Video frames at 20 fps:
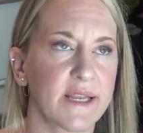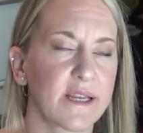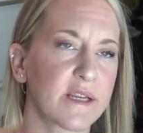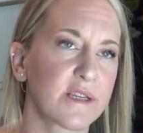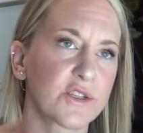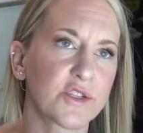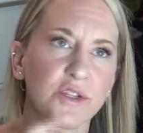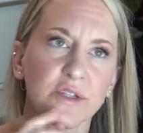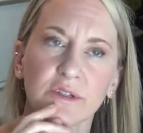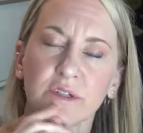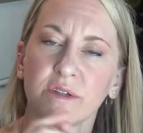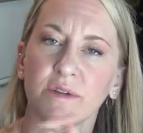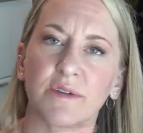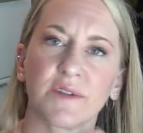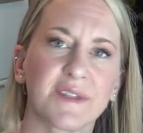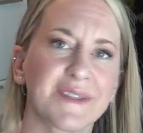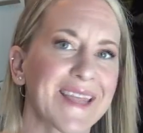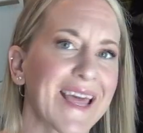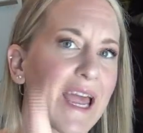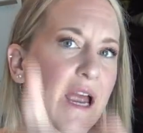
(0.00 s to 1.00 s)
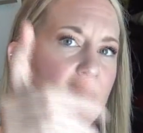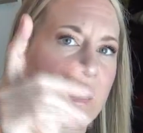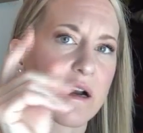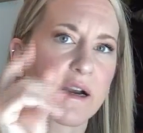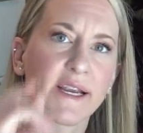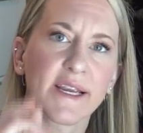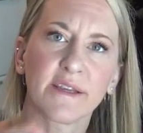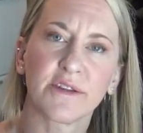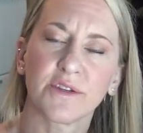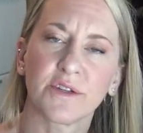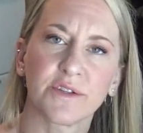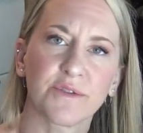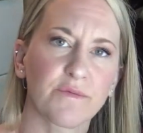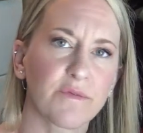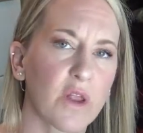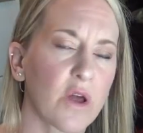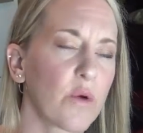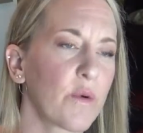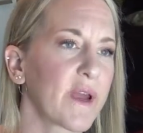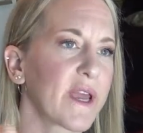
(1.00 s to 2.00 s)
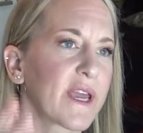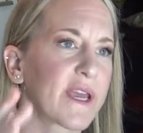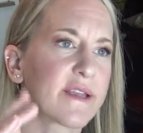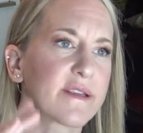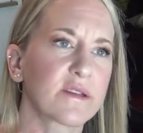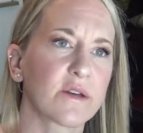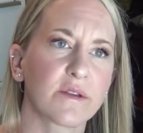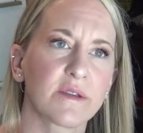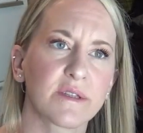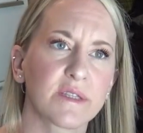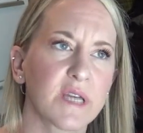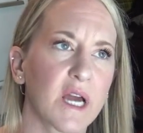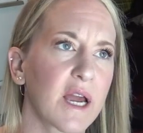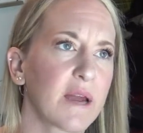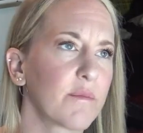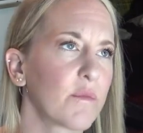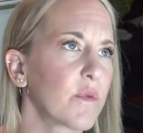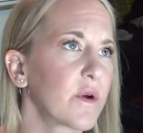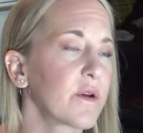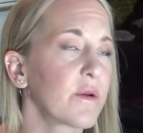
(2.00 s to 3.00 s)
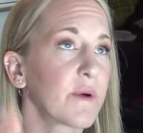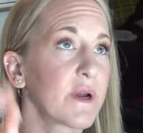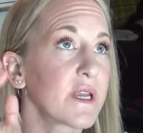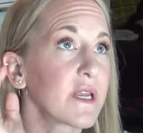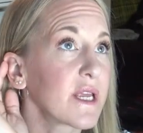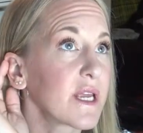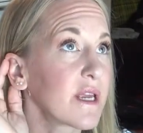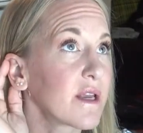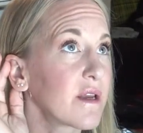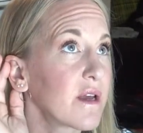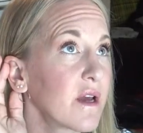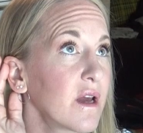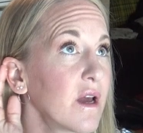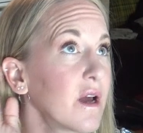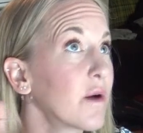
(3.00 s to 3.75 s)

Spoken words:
It is just, it's there. It's just flowing. It's all the time. What do I need?